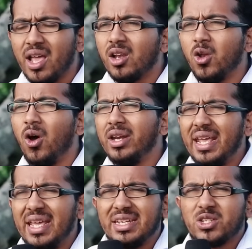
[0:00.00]
Lord,
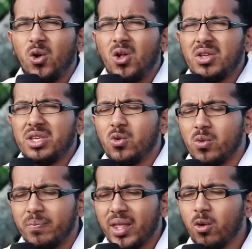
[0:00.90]
it is all you.
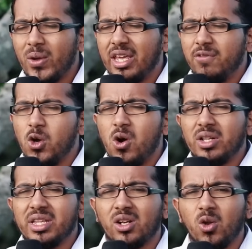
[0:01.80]
We give you
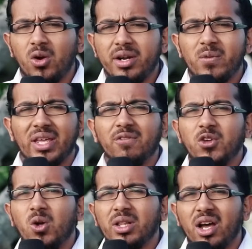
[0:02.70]
all the glory, we give
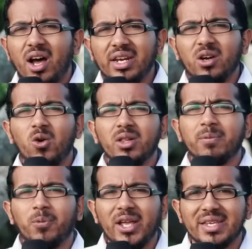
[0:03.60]
you all the honor, all
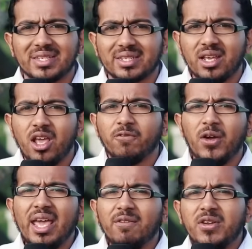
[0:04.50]
the praise
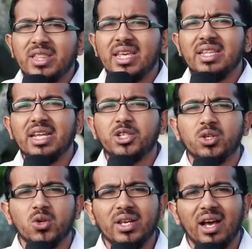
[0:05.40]
for everything that you
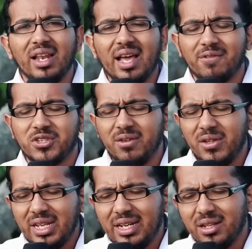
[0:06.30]
do in our lives,
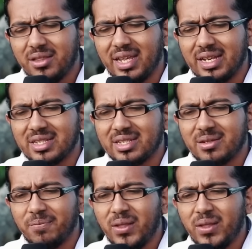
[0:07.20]
even the little things.